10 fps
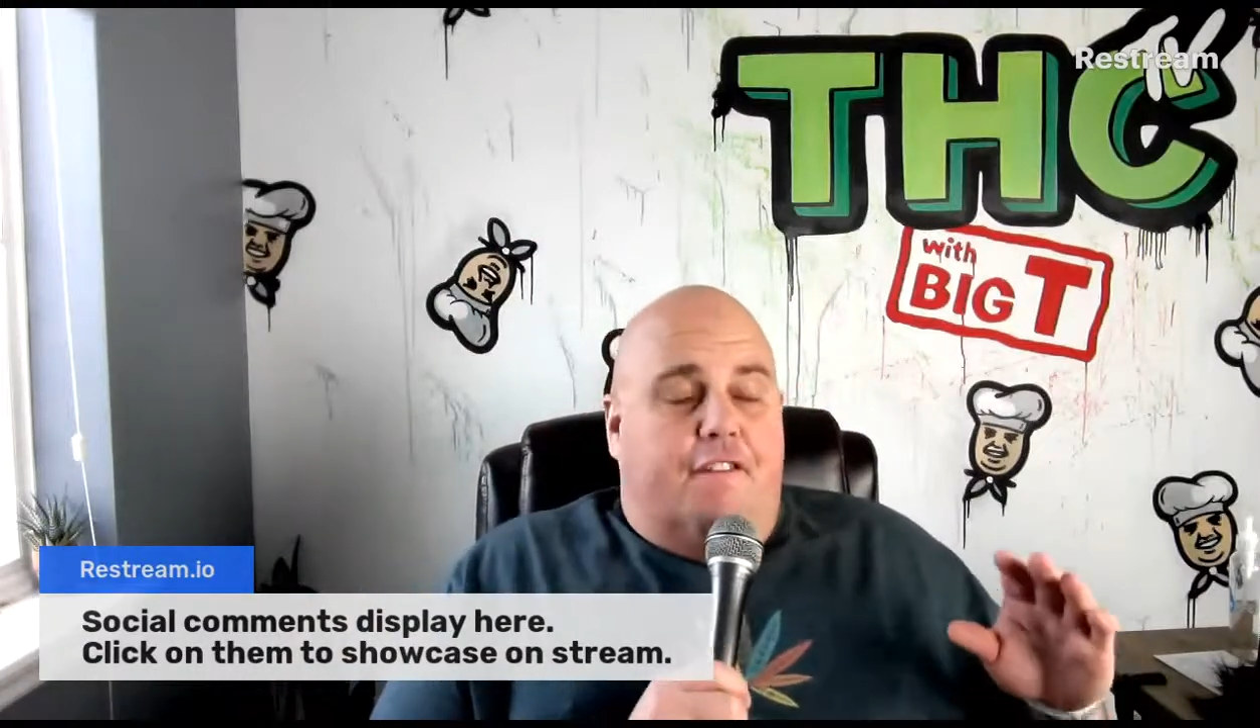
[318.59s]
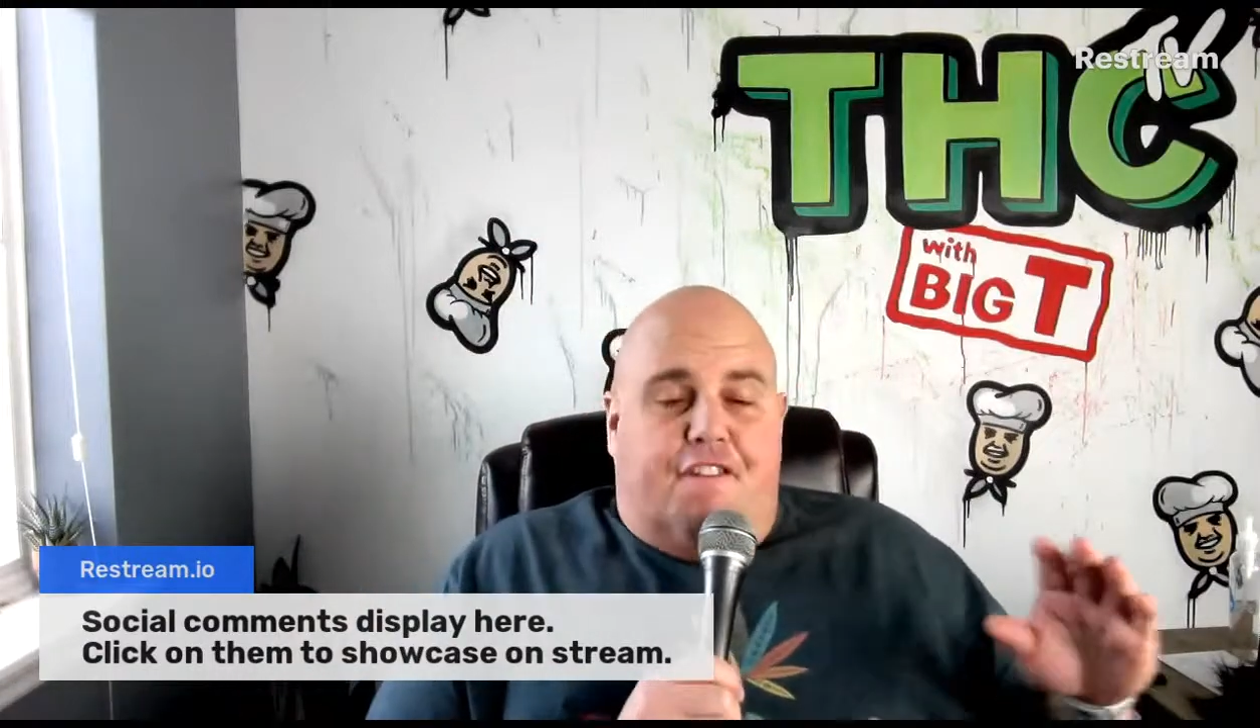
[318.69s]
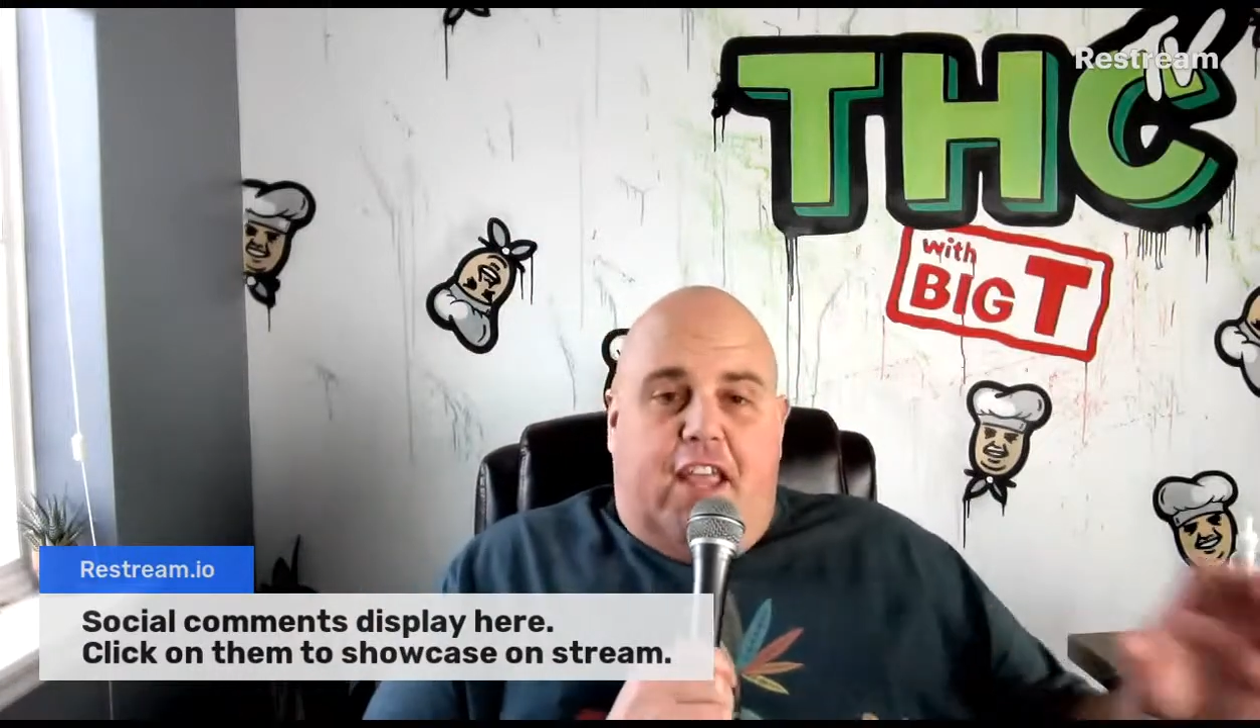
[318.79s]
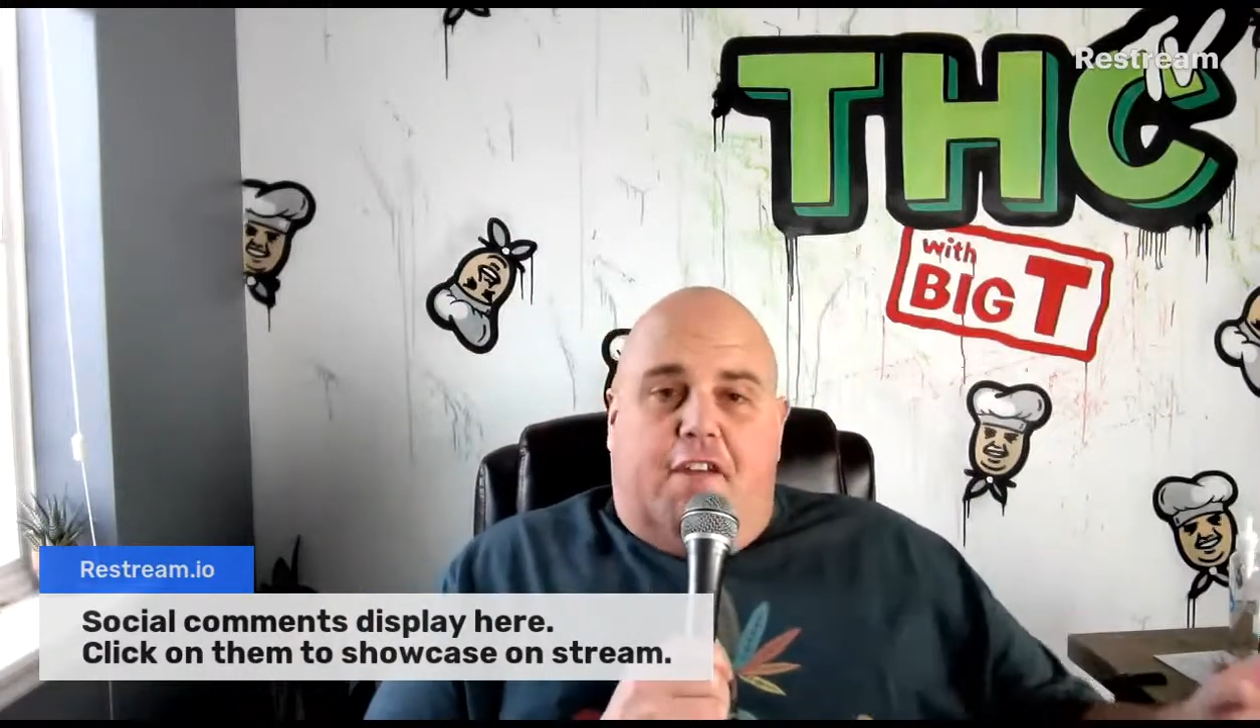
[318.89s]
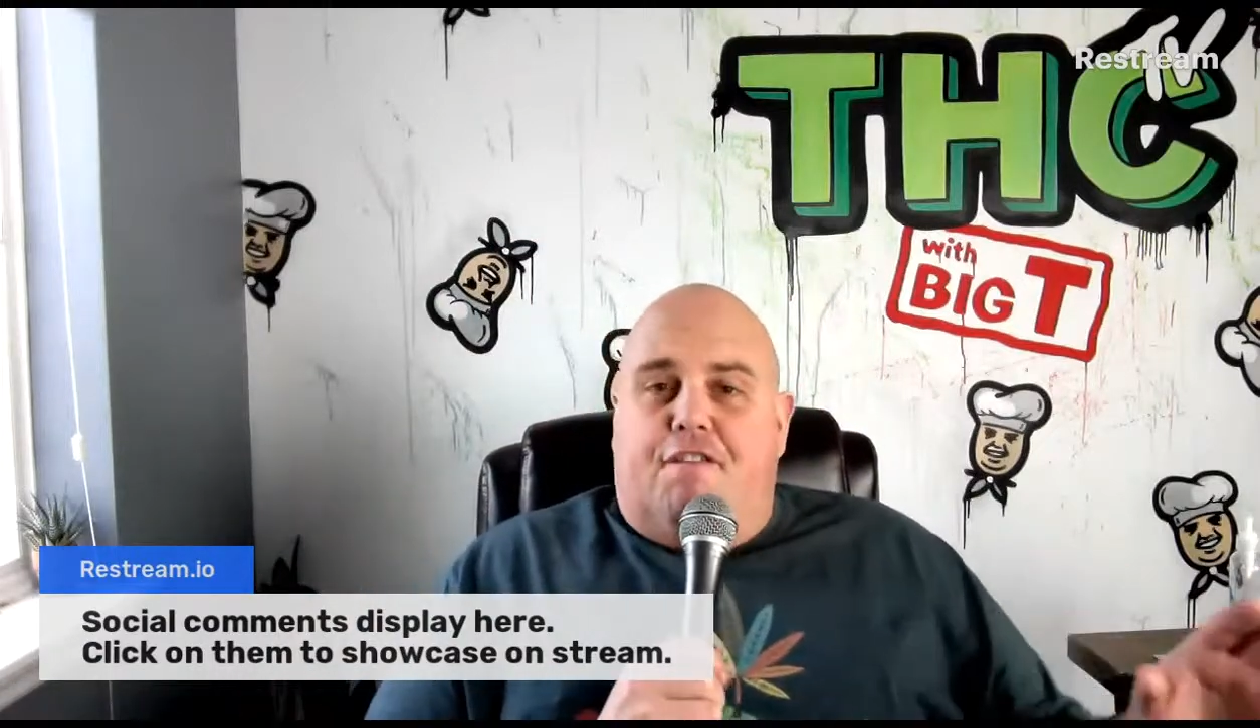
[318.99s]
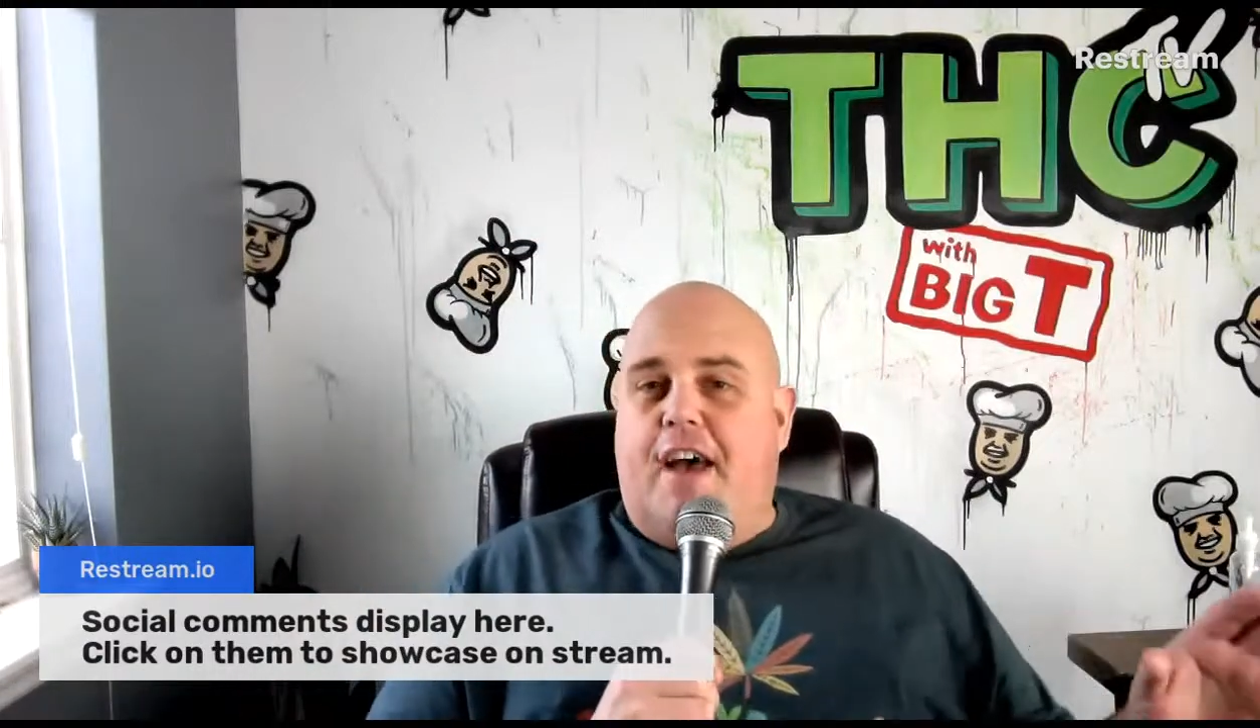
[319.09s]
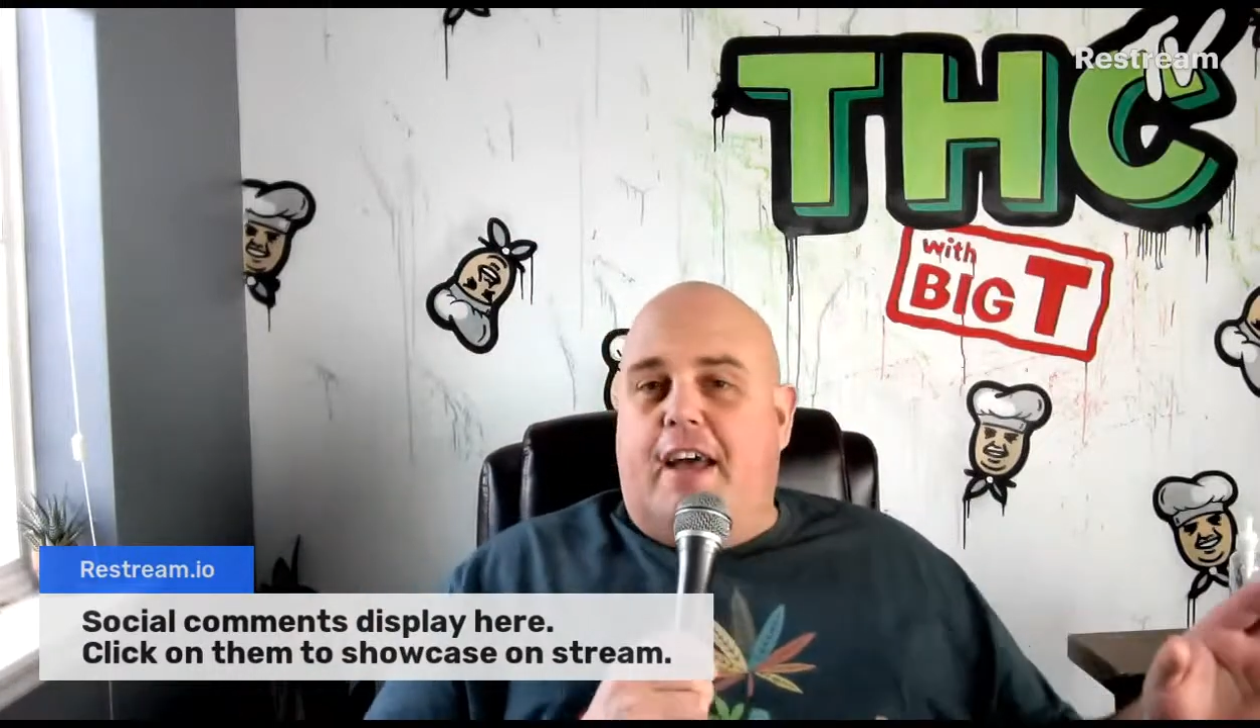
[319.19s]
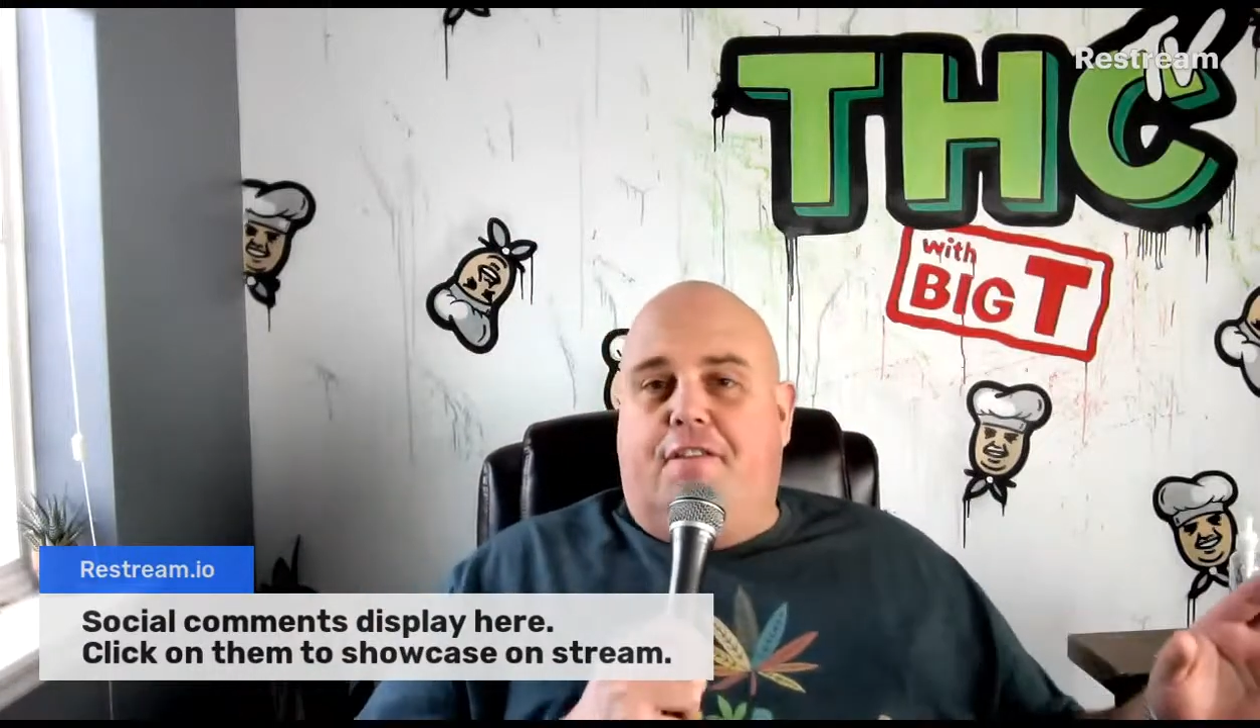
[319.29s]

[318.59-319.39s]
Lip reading: fake fat